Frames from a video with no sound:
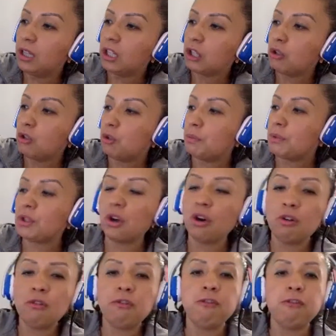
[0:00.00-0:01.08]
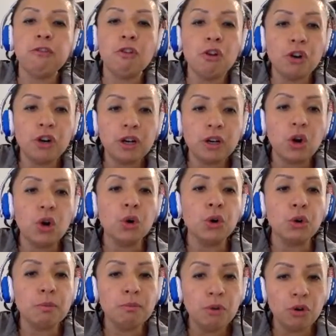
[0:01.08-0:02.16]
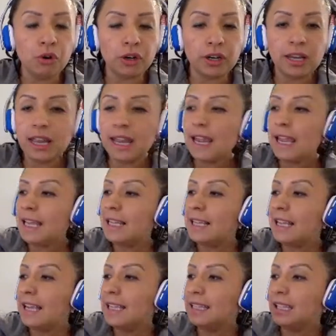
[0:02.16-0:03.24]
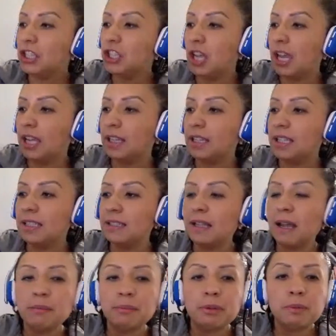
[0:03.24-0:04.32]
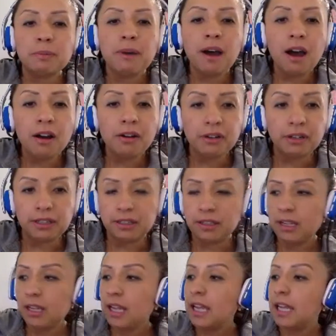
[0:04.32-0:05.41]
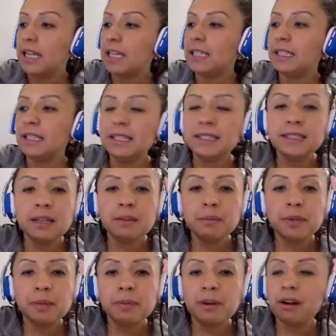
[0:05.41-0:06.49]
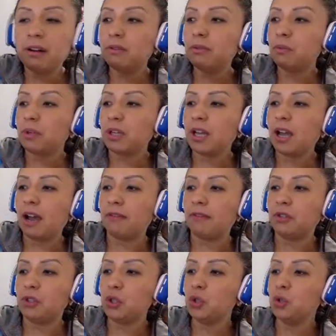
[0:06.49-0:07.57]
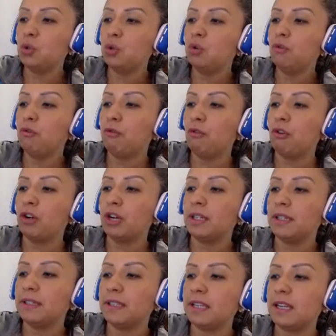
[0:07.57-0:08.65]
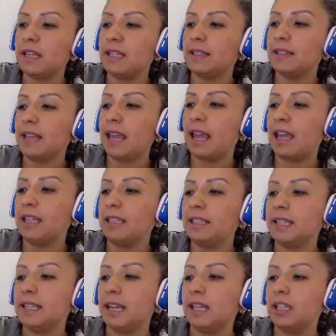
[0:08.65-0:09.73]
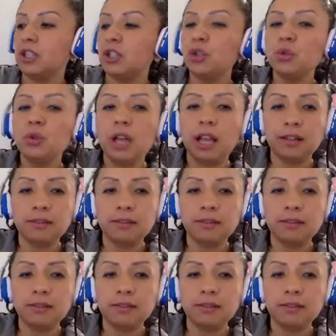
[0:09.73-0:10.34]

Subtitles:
groups of 4 or more. Let's check this number pattern. In this number pattern, we have 2, 4, 6, 8, 10, 12.